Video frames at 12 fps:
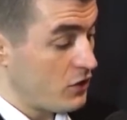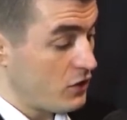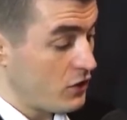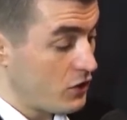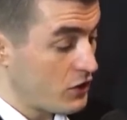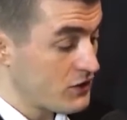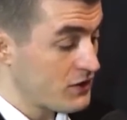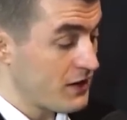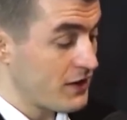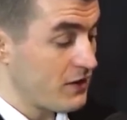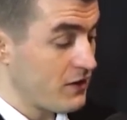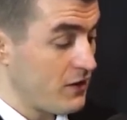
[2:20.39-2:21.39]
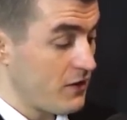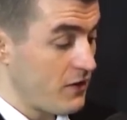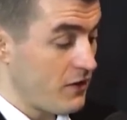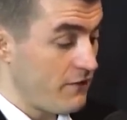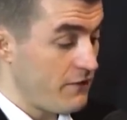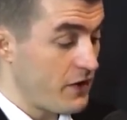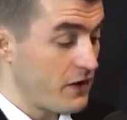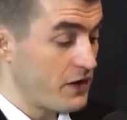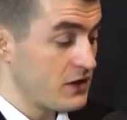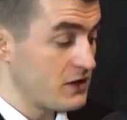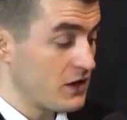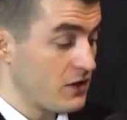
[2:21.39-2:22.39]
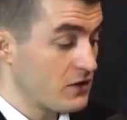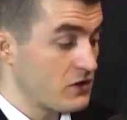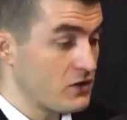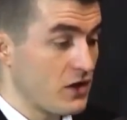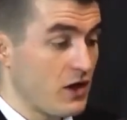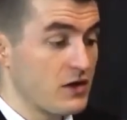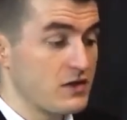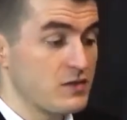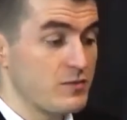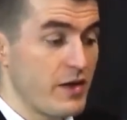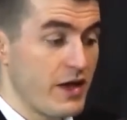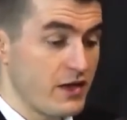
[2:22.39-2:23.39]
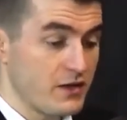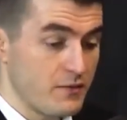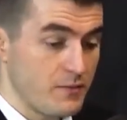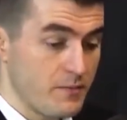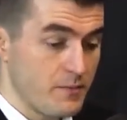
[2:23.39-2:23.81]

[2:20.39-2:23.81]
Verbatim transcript: looks like a very intelligent, honest man